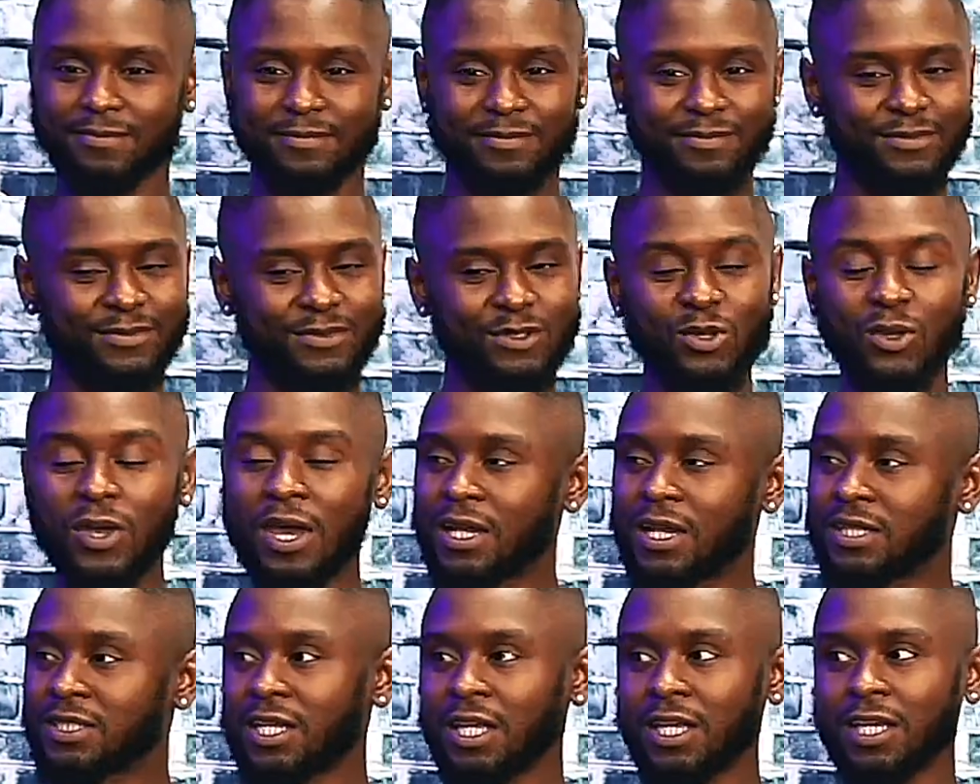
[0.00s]
So it's
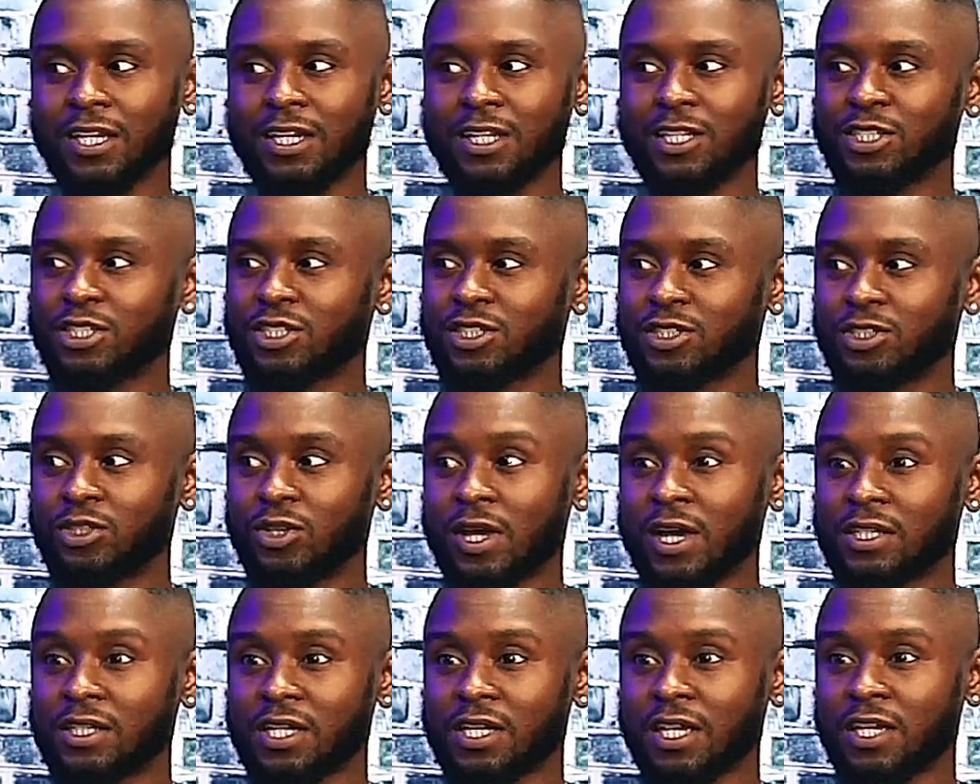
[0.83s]
you fascinating. It, you
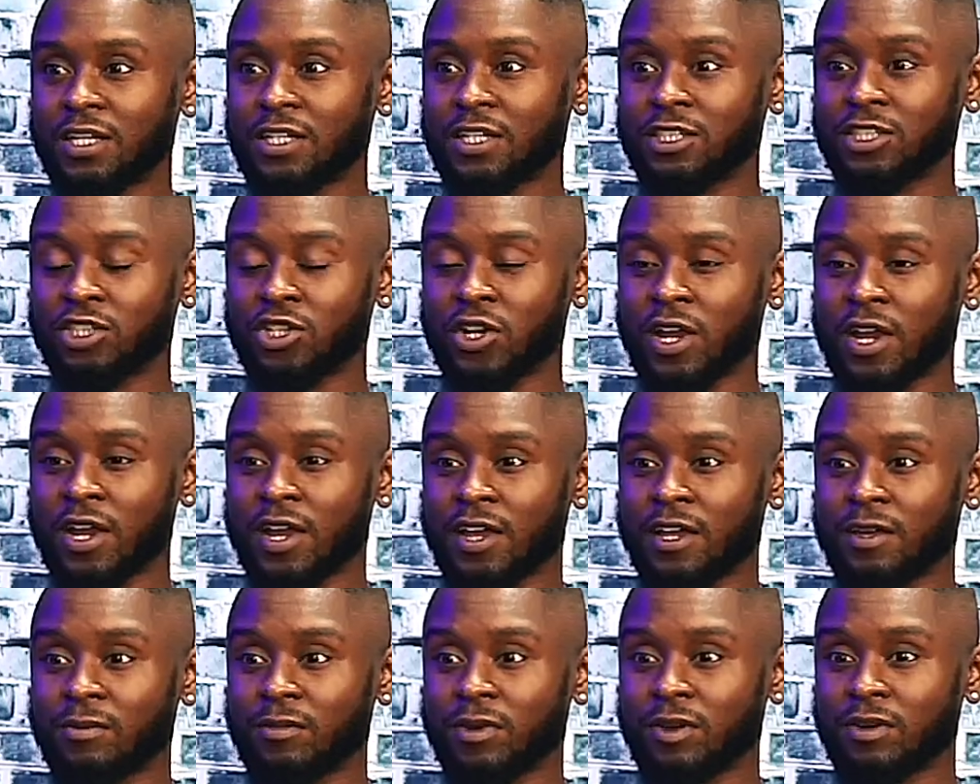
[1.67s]
gotta take it's it in
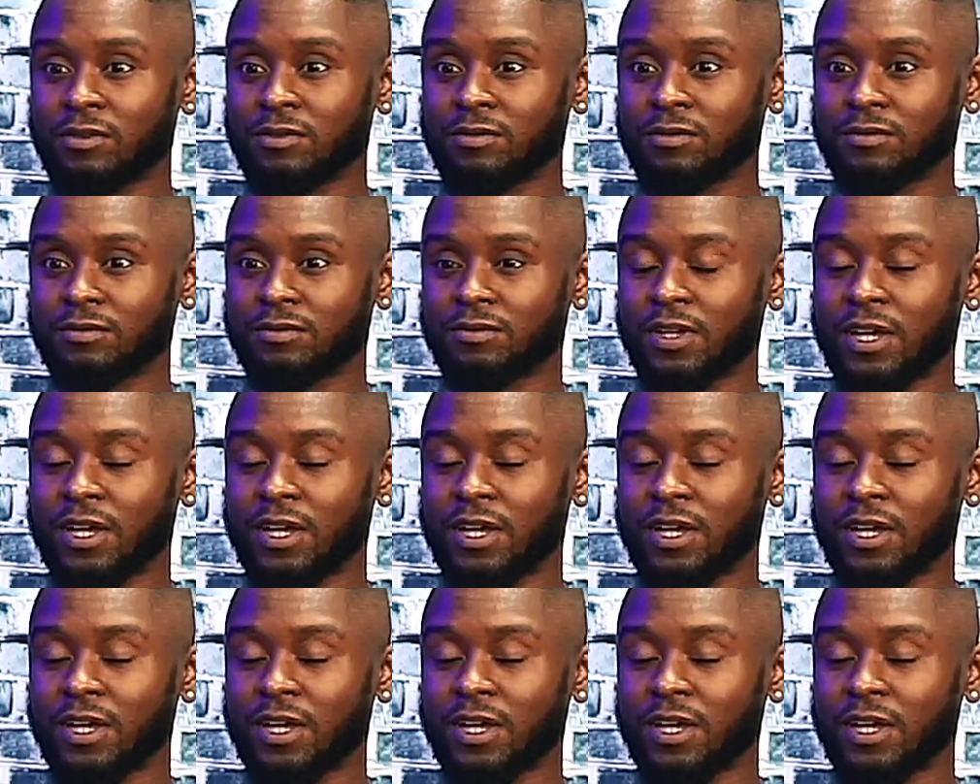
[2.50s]
stride, bro.